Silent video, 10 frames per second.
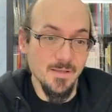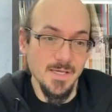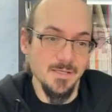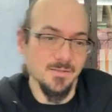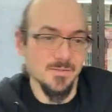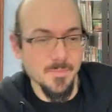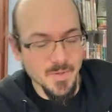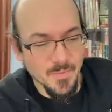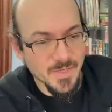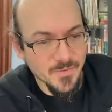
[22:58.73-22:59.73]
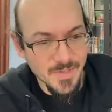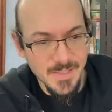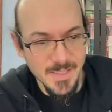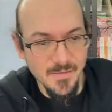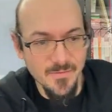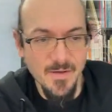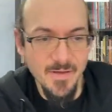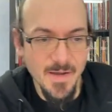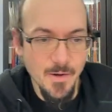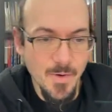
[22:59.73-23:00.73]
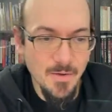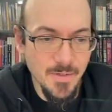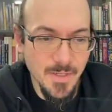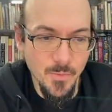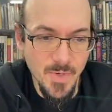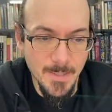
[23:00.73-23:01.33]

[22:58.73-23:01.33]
Like, is there something we do to get 5.8.0 out in a week?